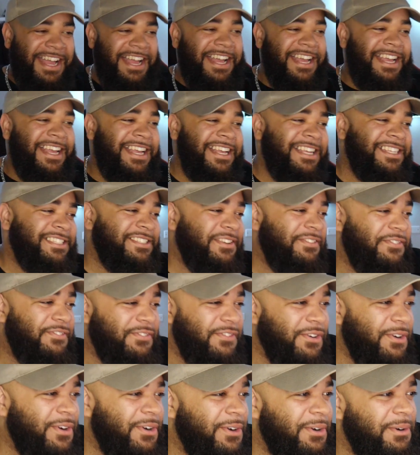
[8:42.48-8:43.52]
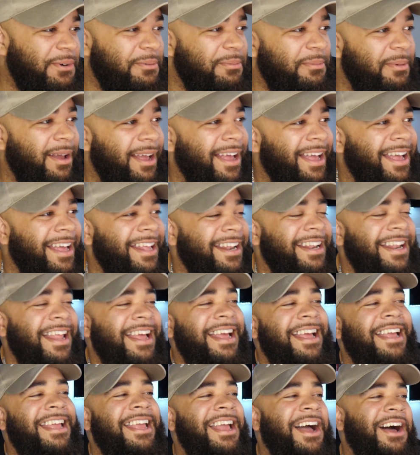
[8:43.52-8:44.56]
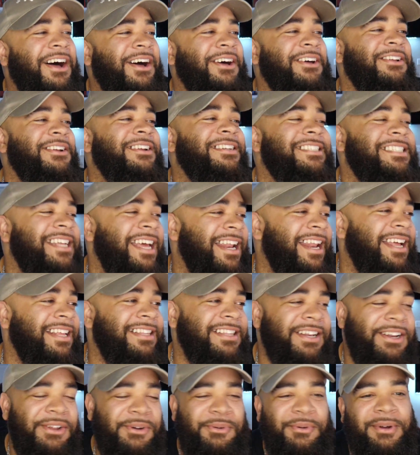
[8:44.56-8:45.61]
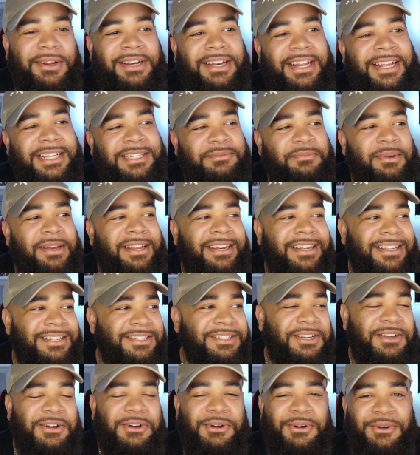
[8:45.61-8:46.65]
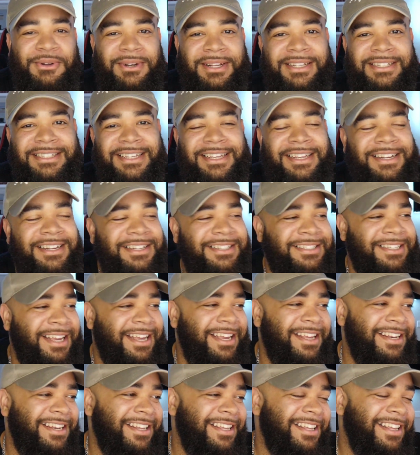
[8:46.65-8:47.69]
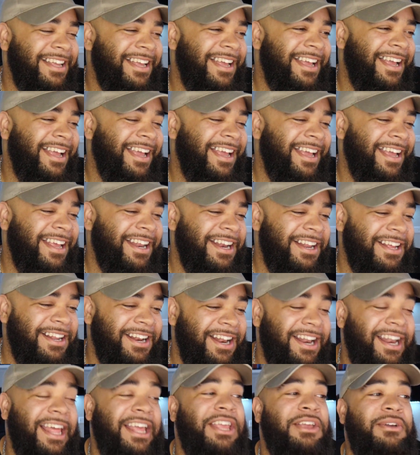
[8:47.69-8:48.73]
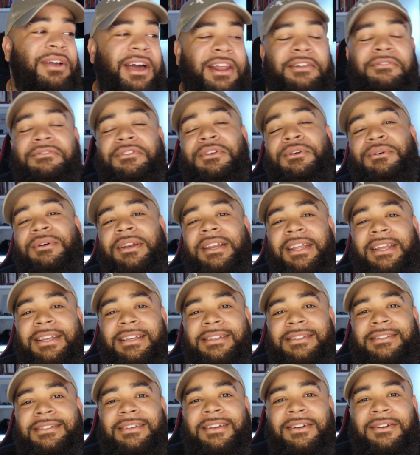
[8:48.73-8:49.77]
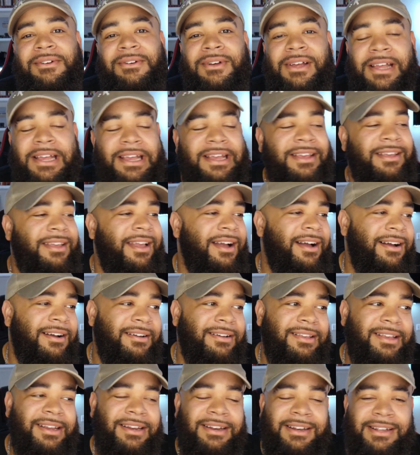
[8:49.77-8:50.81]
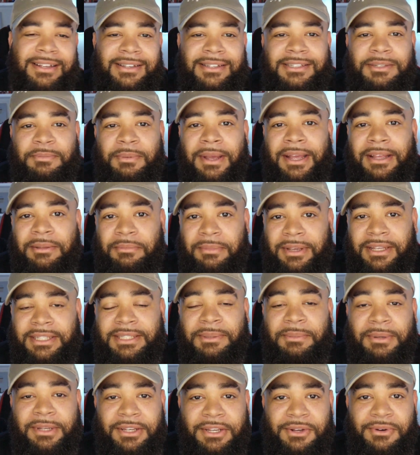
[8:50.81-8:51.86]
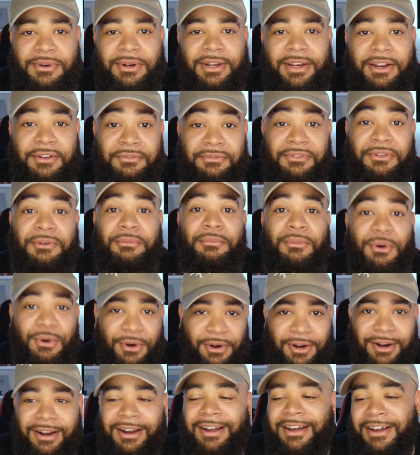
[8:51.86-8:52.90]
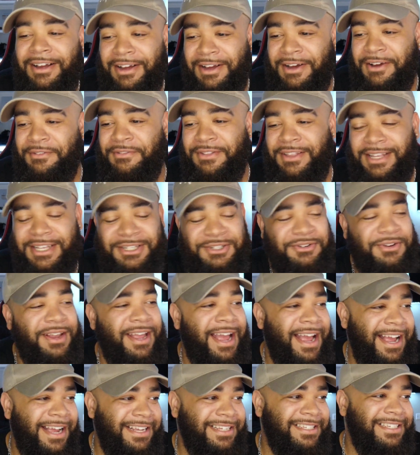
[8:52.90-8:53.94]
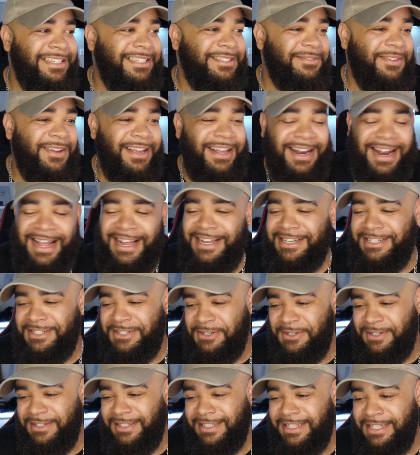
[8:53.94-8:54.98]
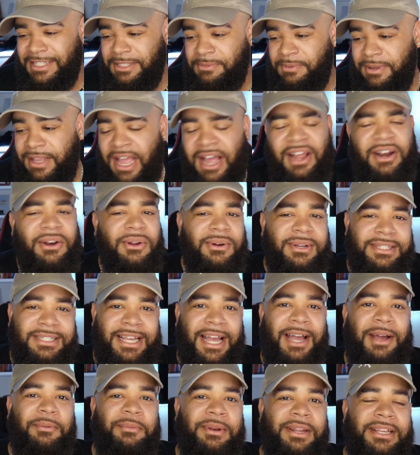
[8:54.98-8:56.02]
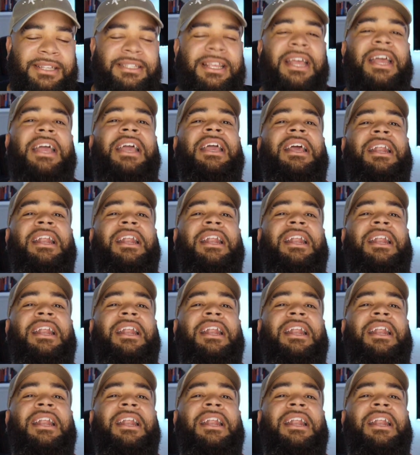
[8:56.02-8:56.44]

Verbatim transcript: He is a fool, man. Yo, shout out to Lil Windex, man. These are cool. These are entertaining. And look like you got a few of these, so y'all can expect me to be doing a few more of these reactions, man. I enjoyed this, but y'all know what time it is.